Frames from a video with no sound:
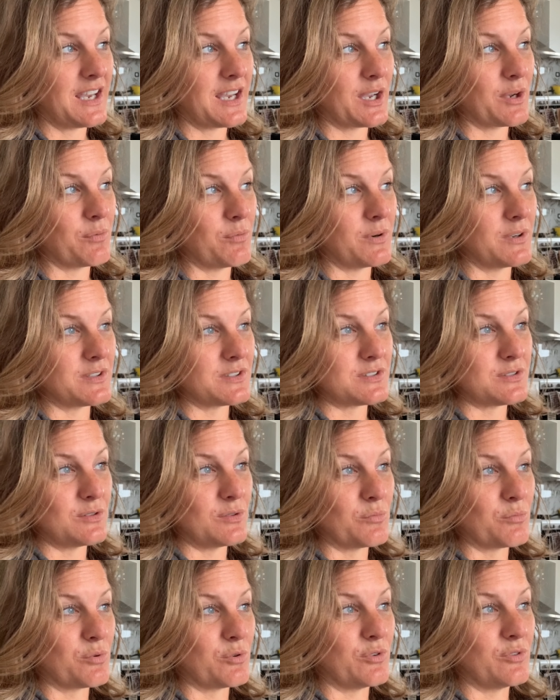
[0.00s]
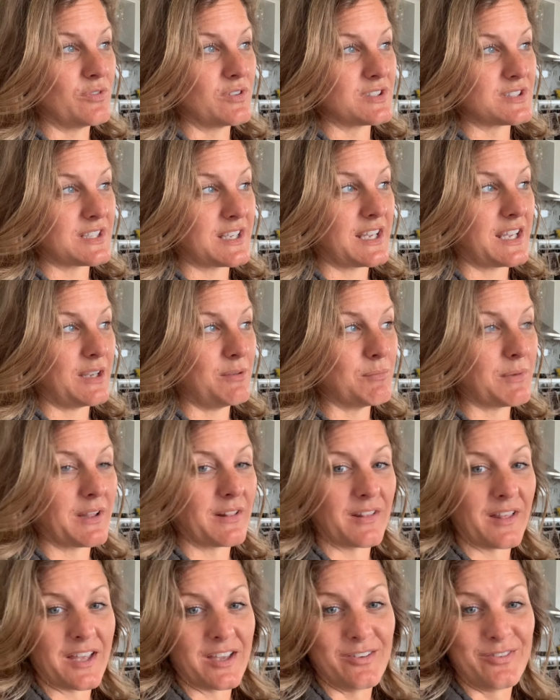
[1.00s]
I want to improve because I hate my
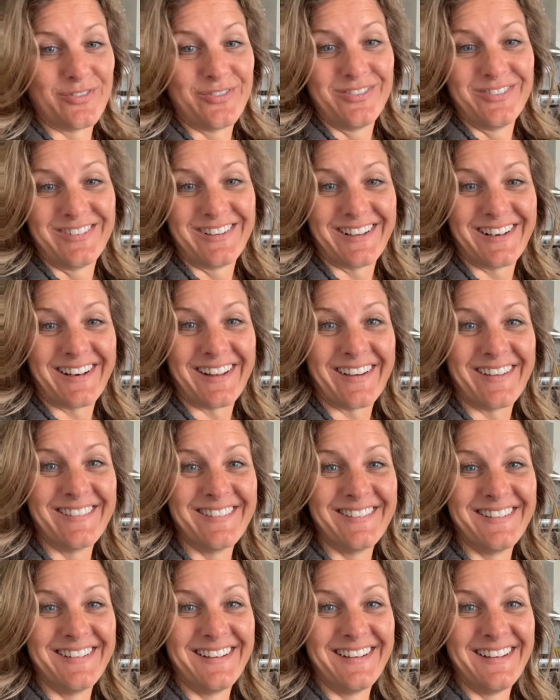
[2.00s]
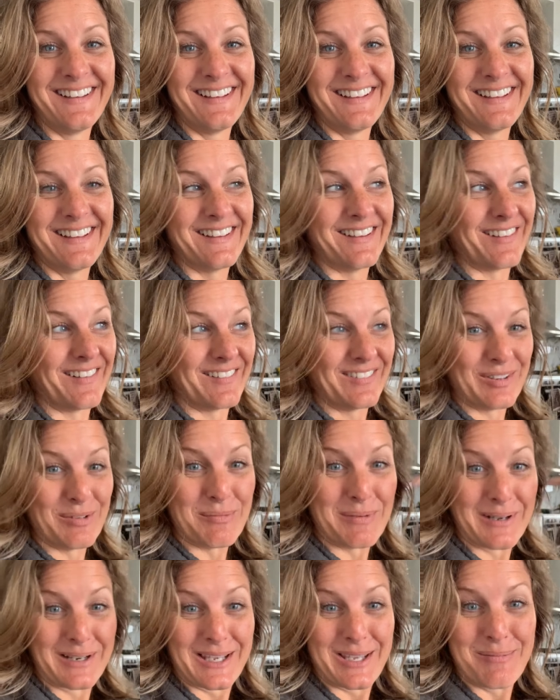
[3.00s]
life, you know? The
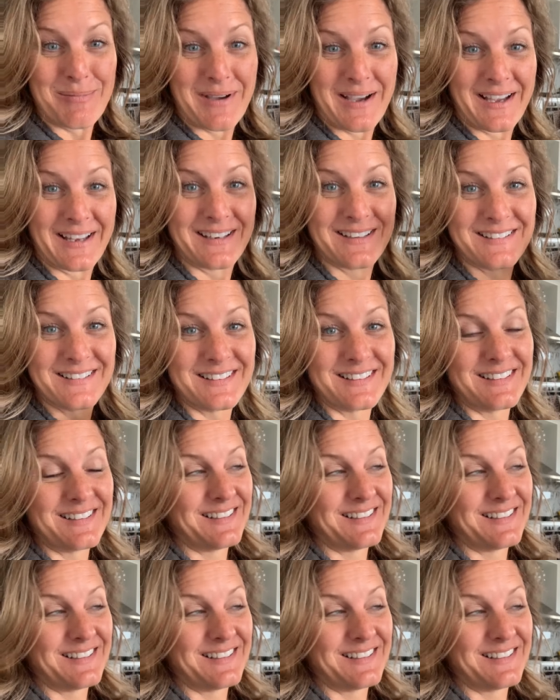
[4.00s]
monkey mind.